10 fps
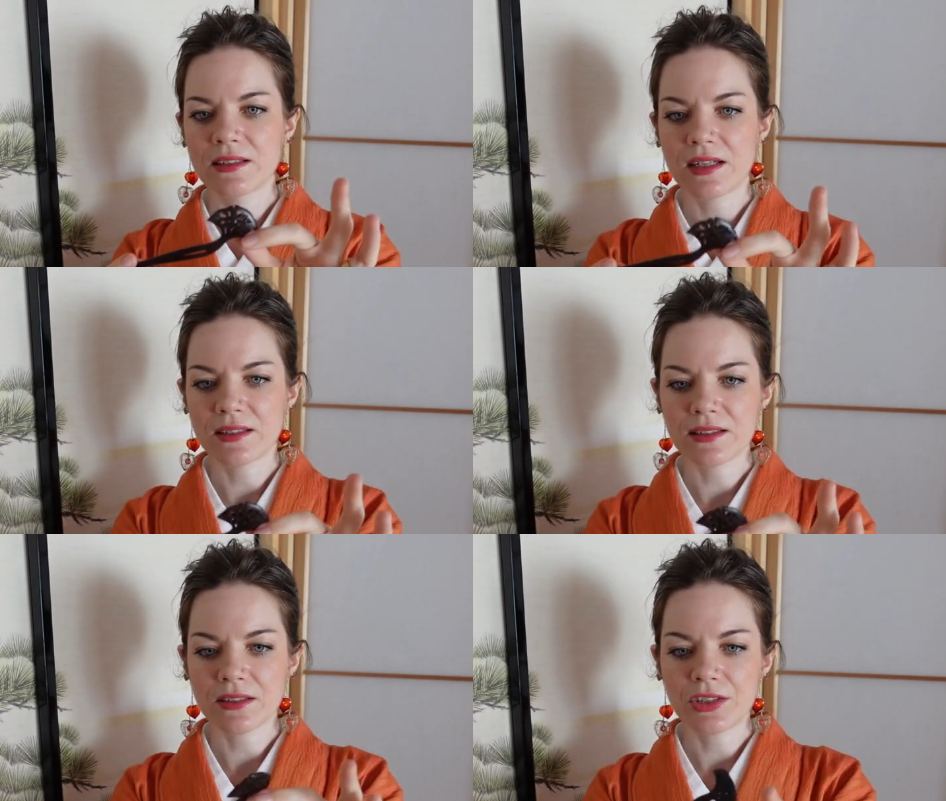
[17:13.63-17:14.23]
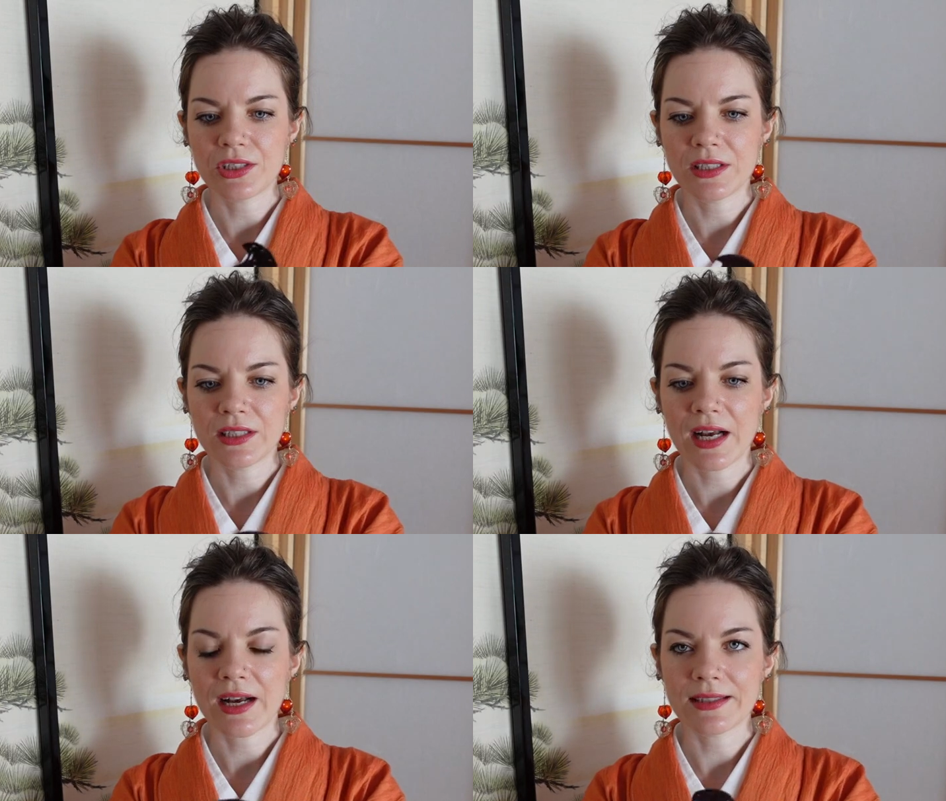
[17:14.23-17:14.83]

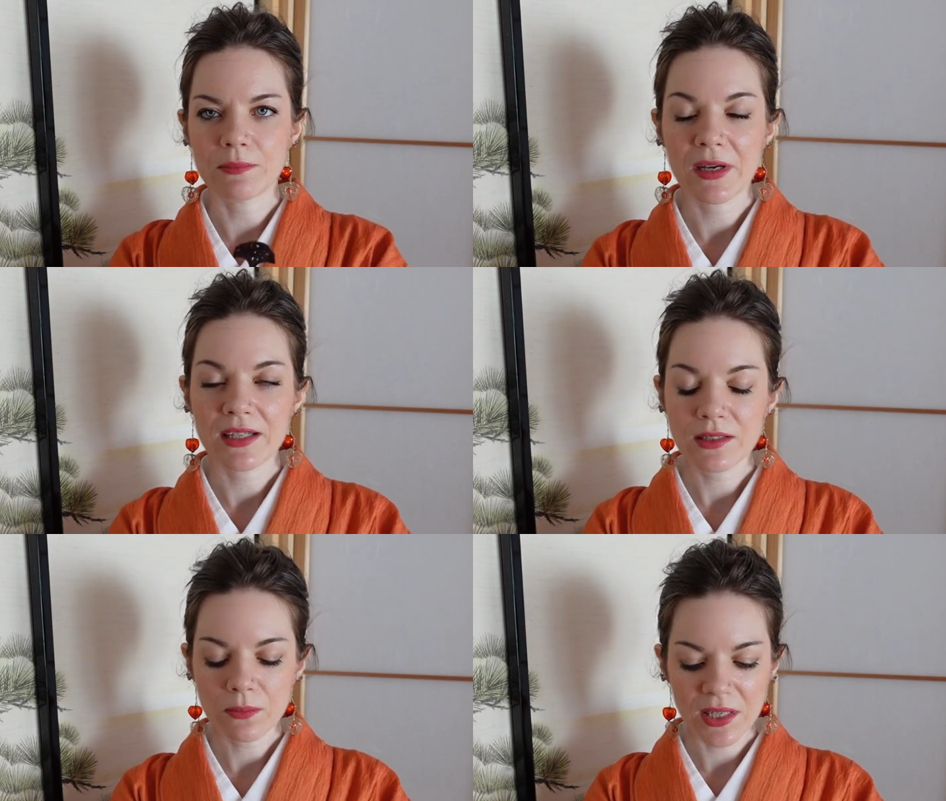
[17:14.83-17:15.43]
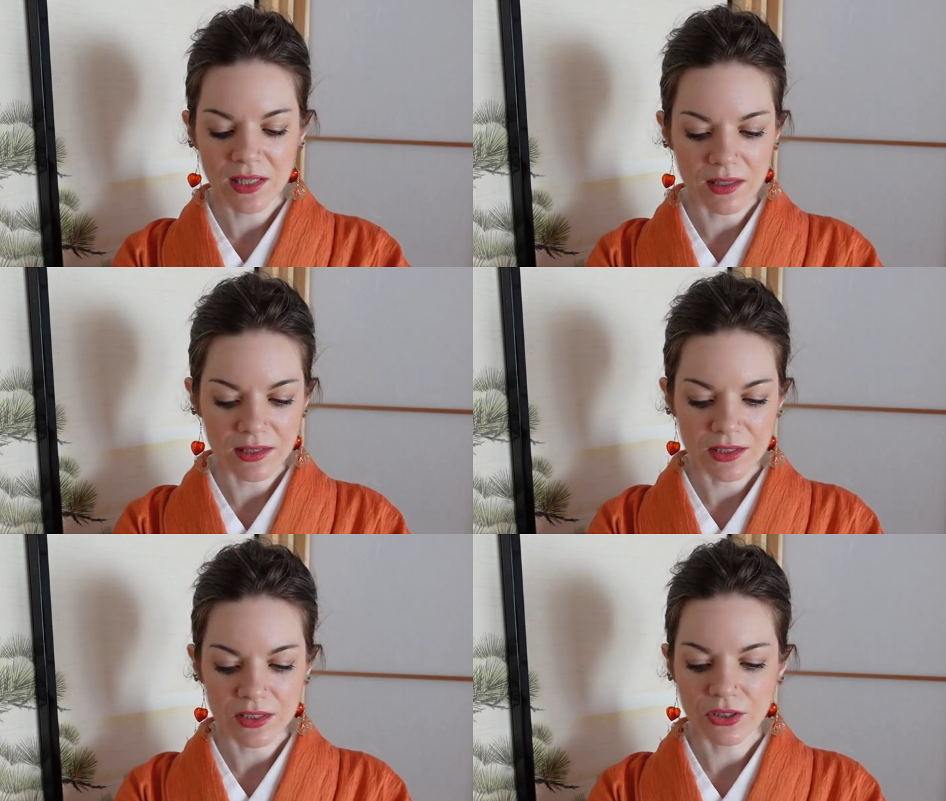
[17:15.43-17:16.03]
kanzashi has passed away
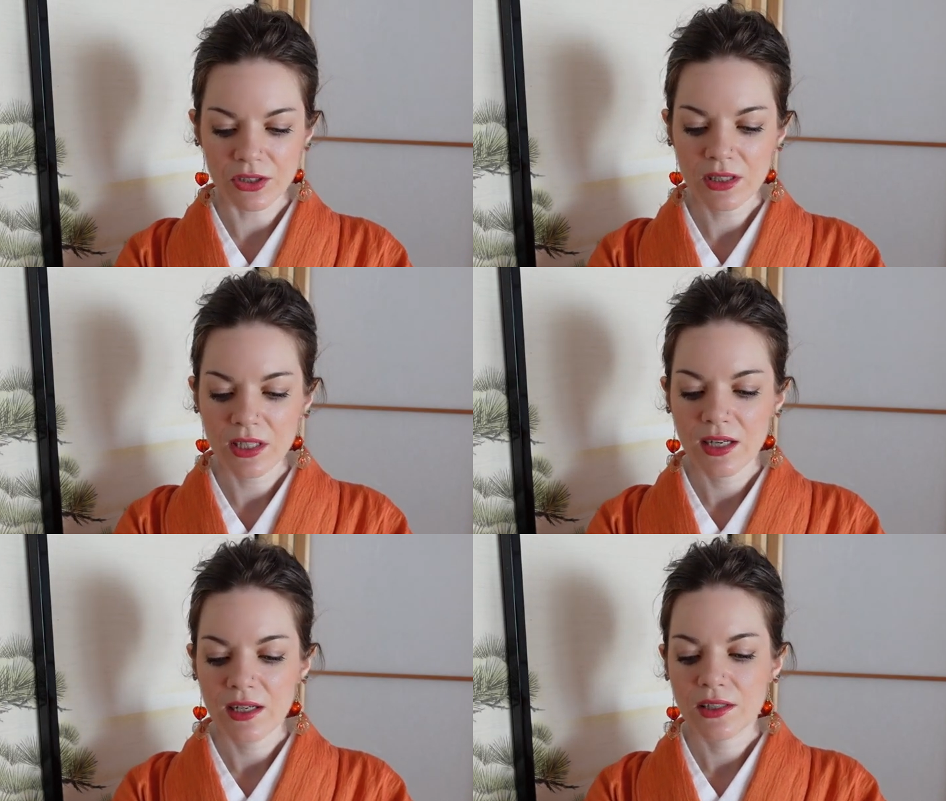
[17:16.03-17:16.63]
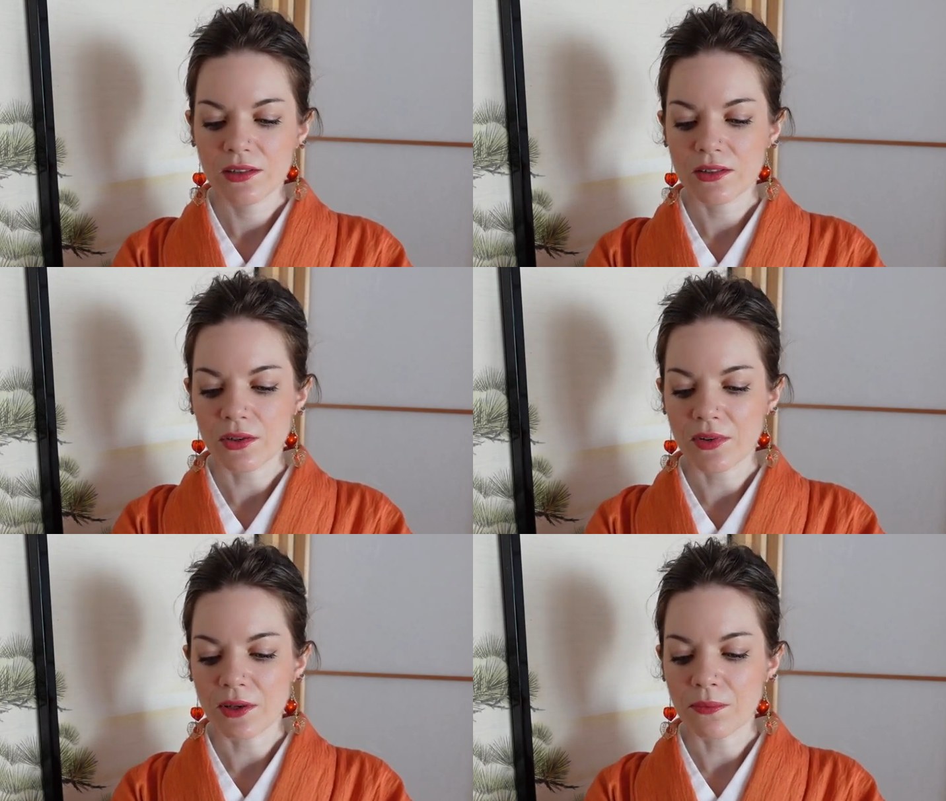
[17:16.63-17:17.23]
last year
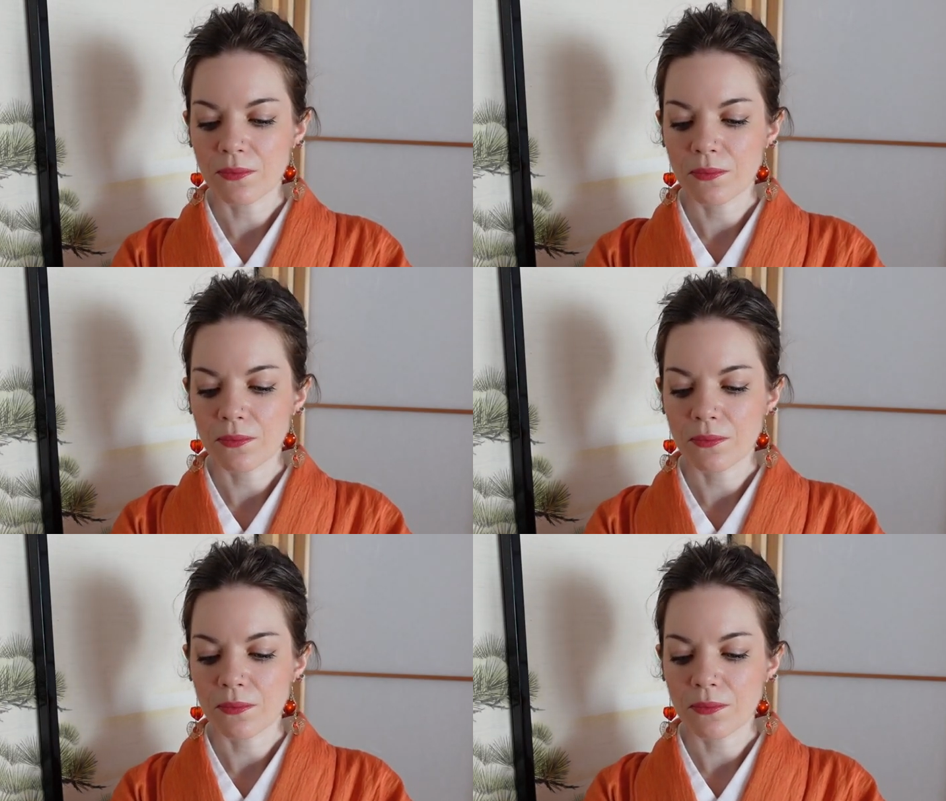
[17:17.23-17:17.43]
so there